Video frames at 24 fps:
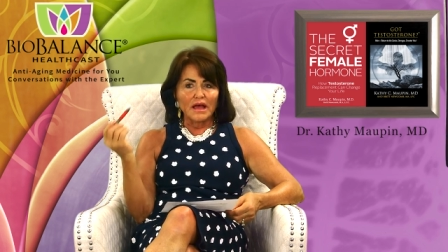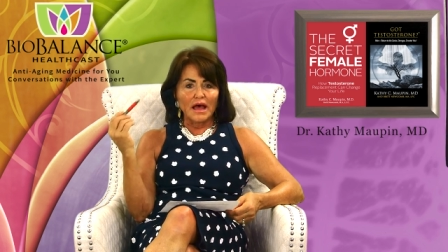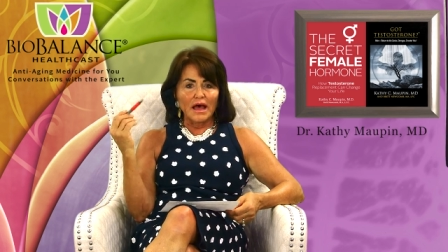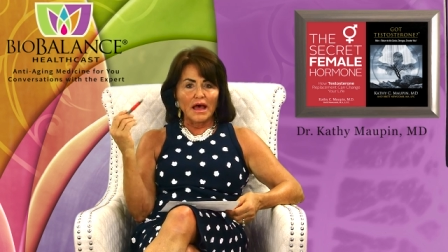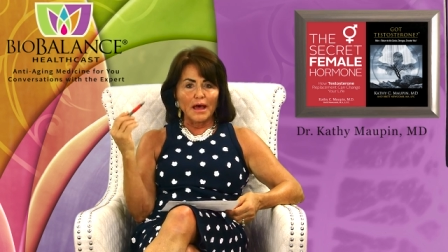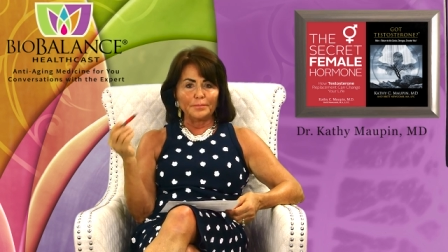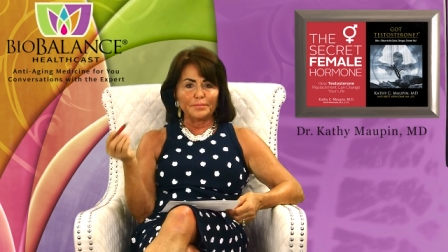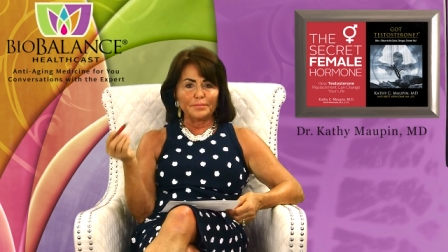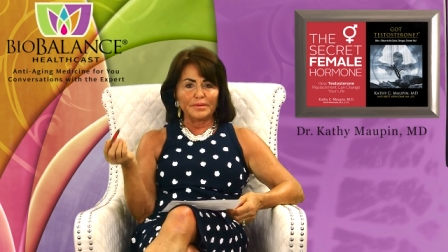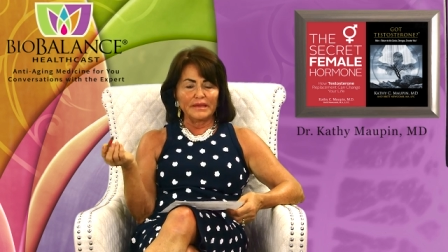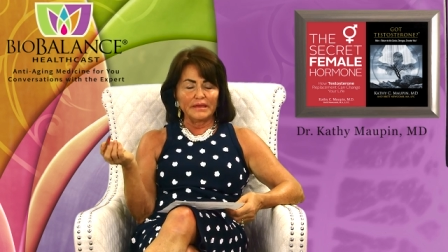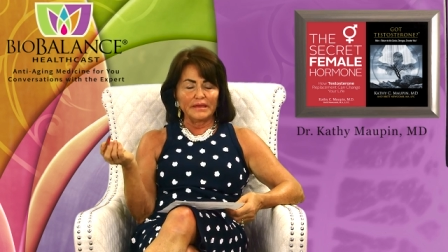
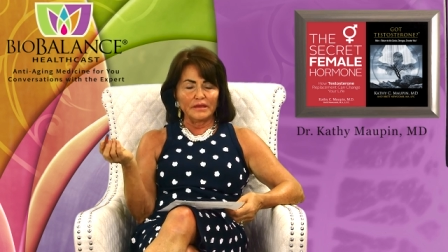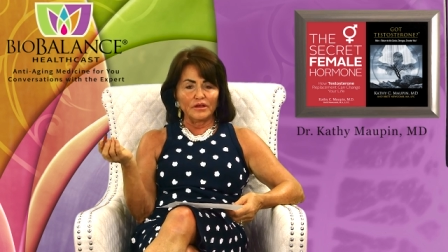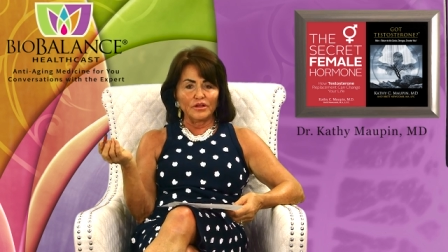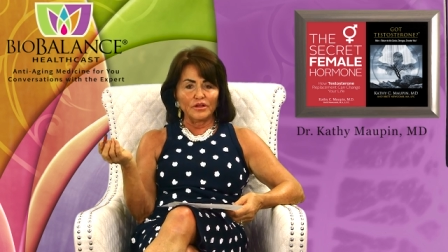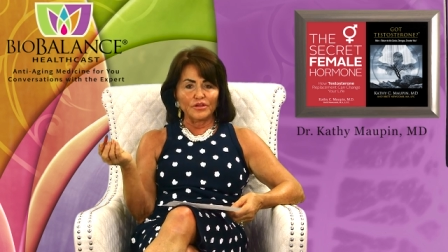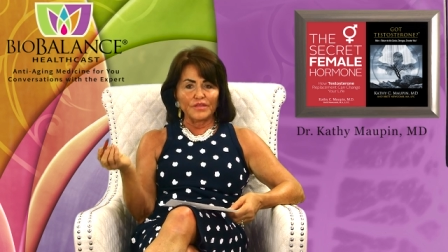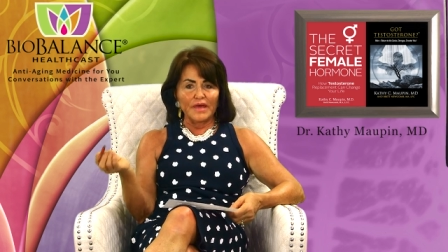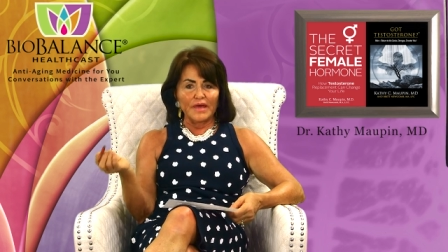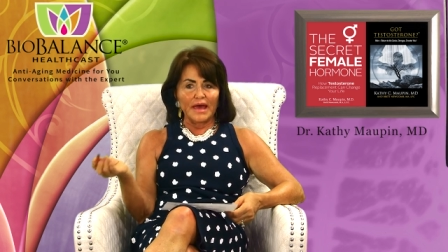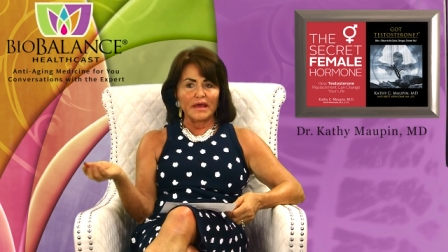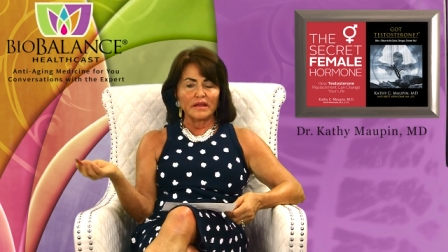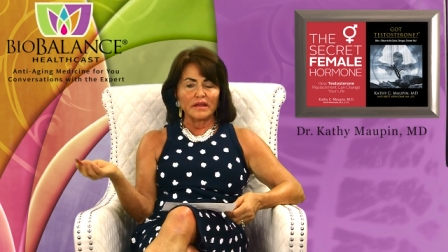a
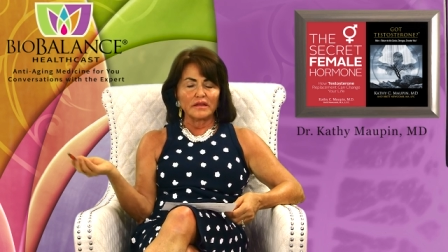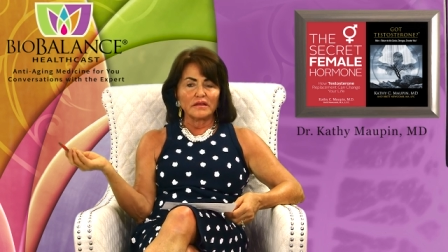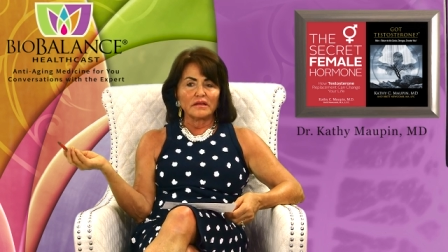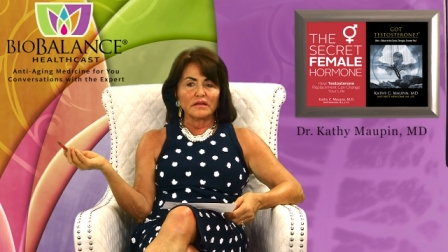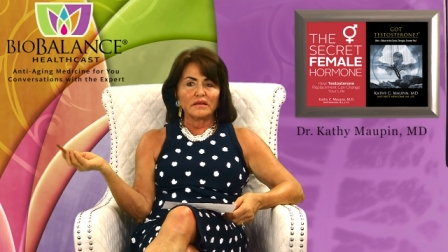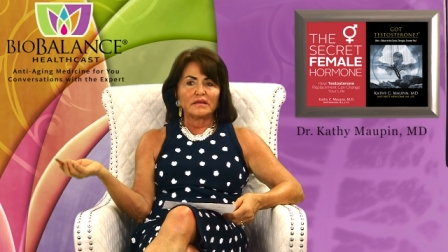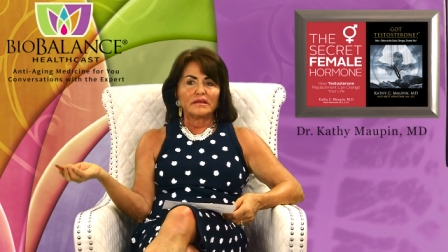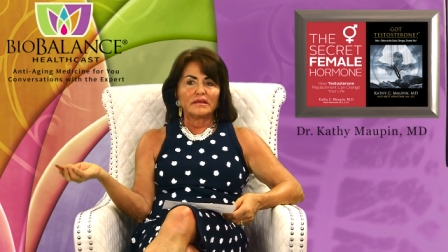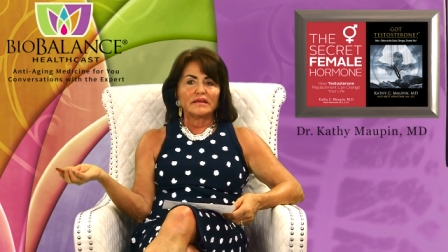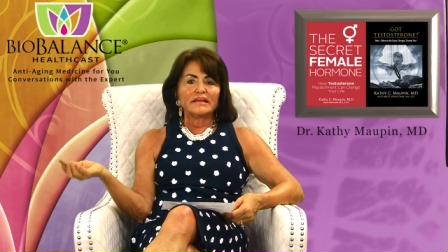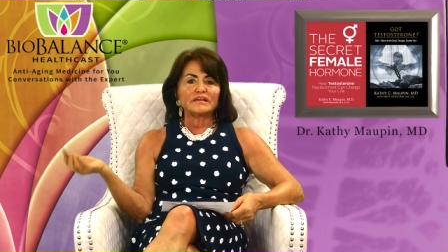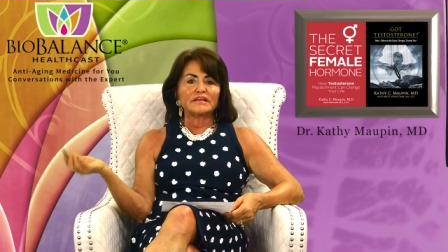peel that
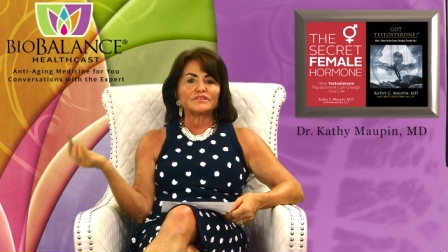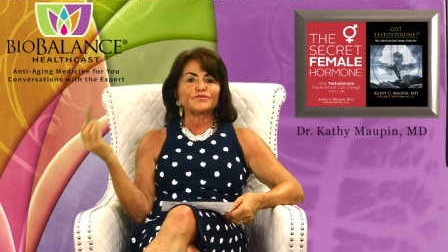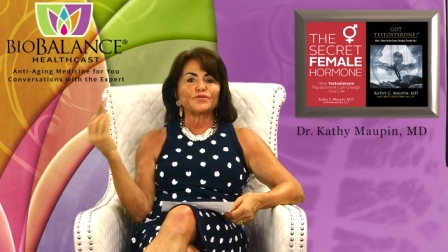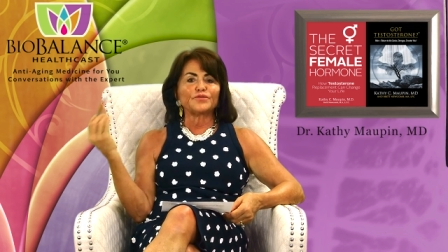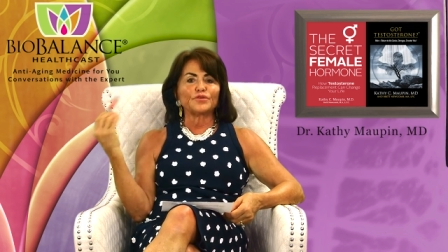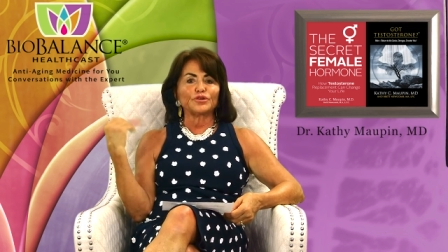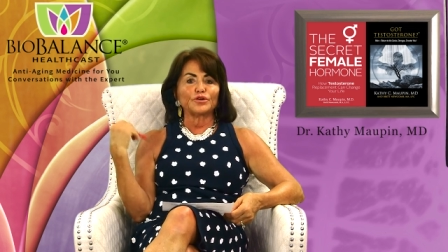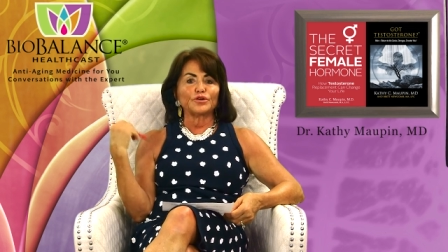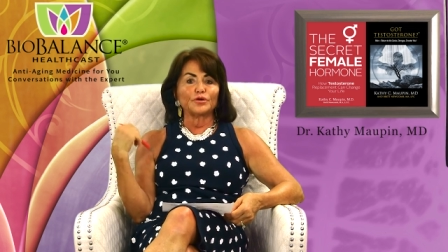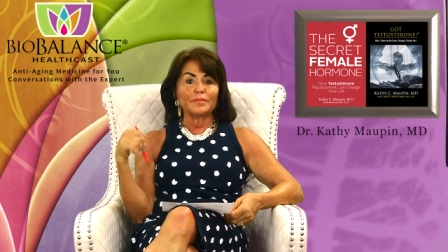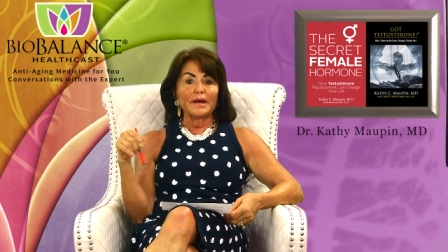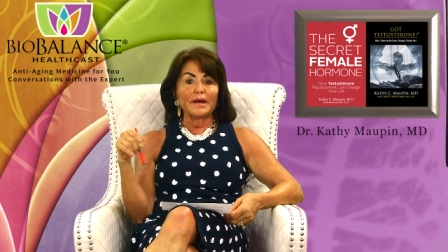is
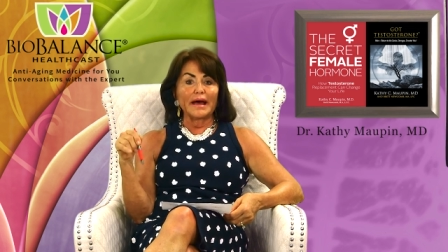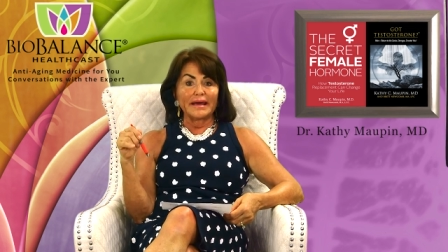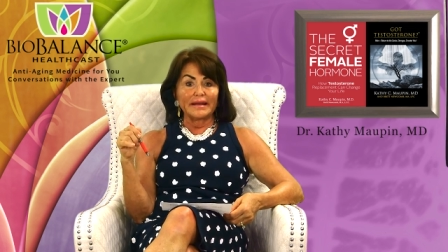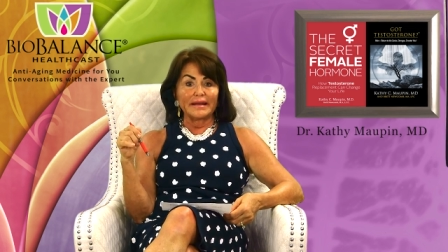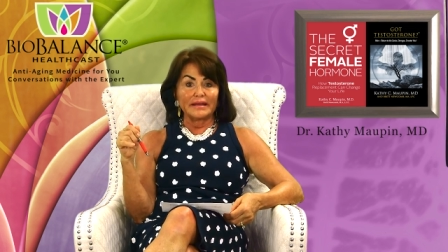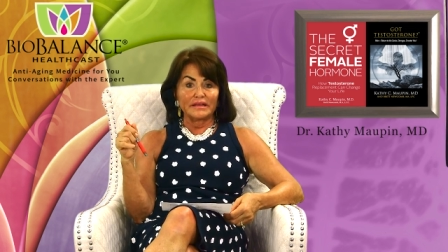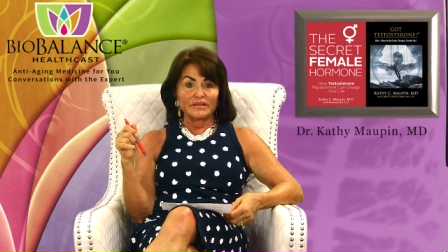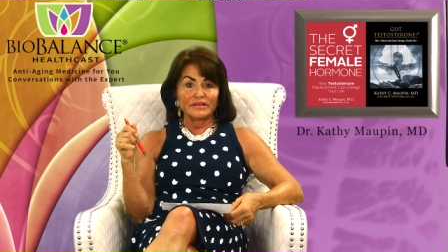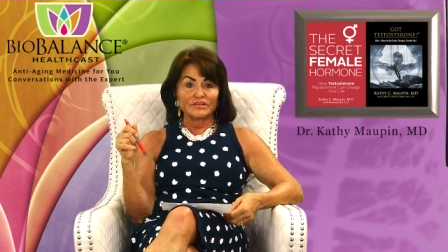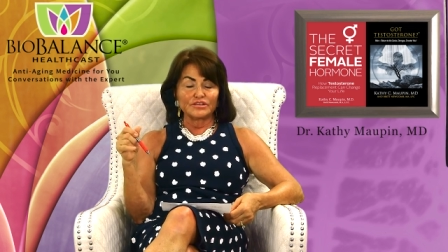for your body.